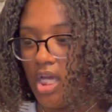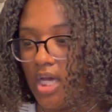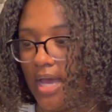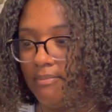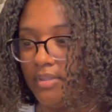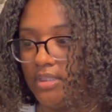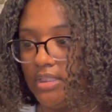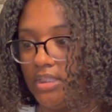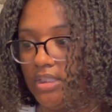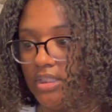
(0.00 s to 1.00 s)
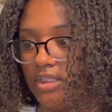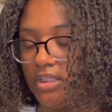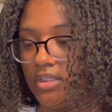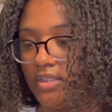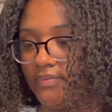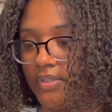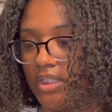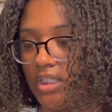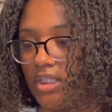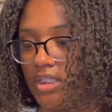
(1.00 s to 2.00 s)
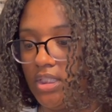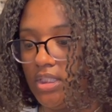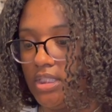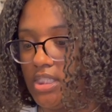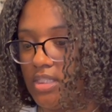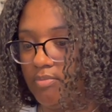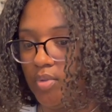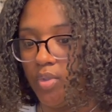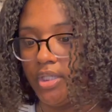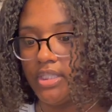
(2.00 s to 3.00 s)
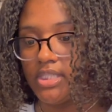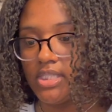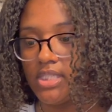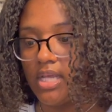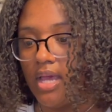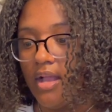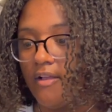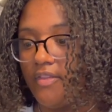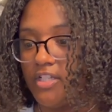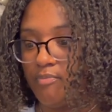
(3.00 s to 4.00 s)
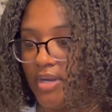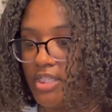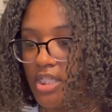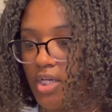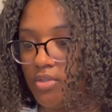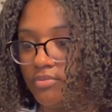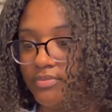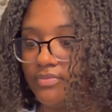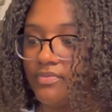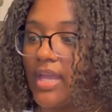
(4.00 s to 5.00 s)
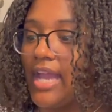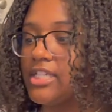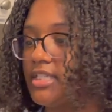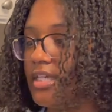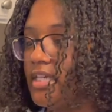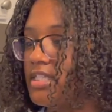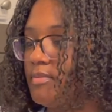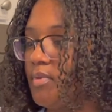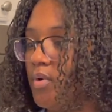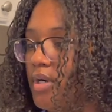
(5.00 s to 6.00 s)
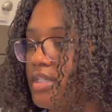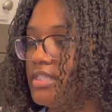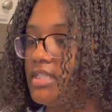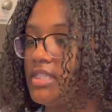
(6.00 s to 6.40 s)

I believe this supports espresso. Actually, it supports